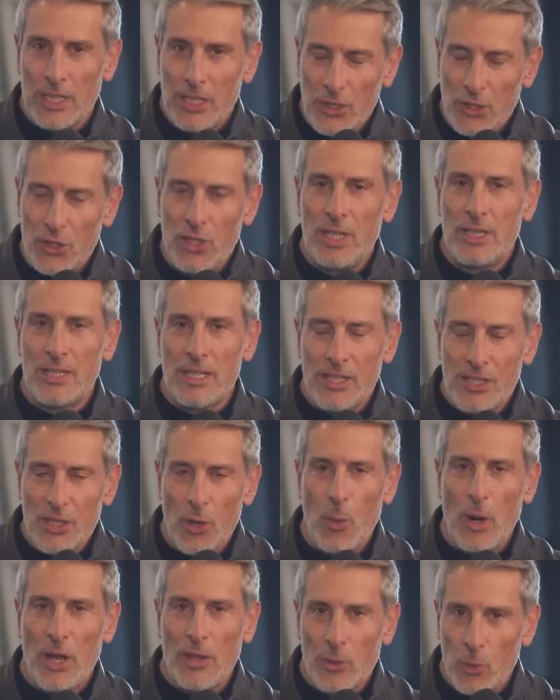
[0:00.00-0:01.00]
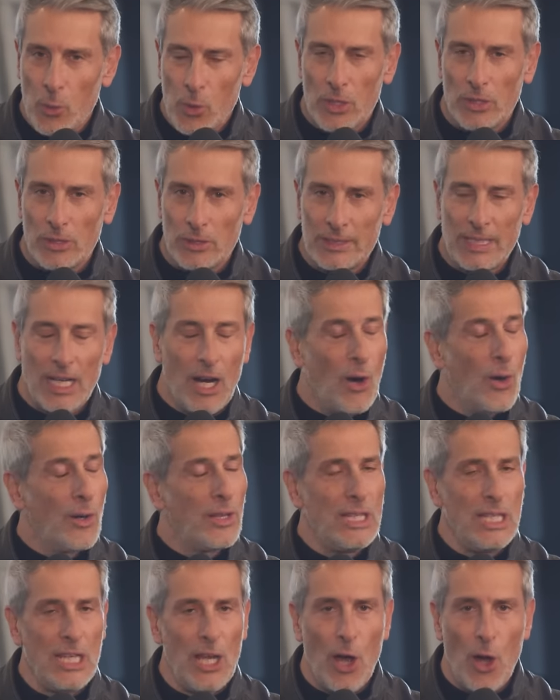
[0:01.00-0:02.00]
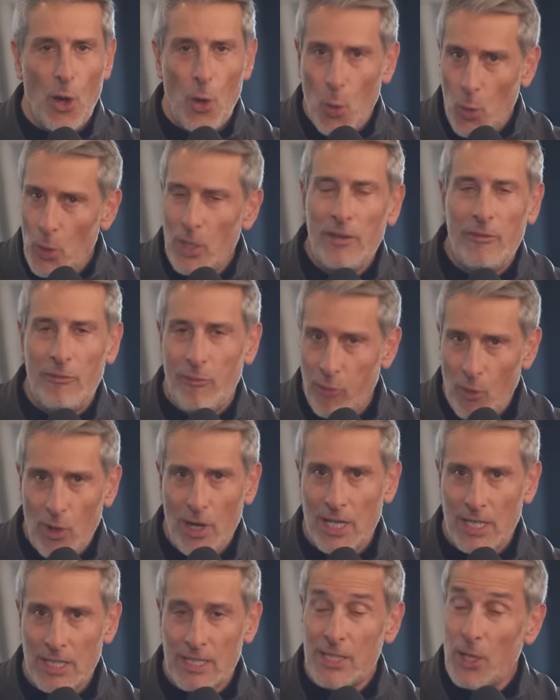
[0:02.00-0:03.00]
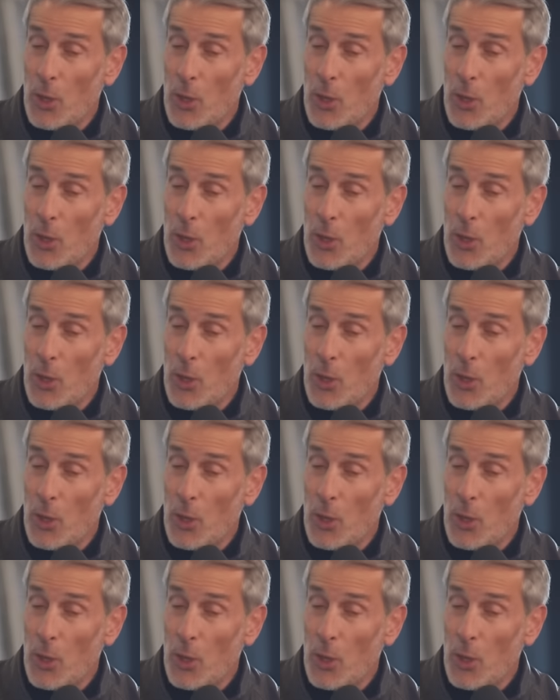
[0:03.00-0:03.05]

in Jesus around the world, are the only friends,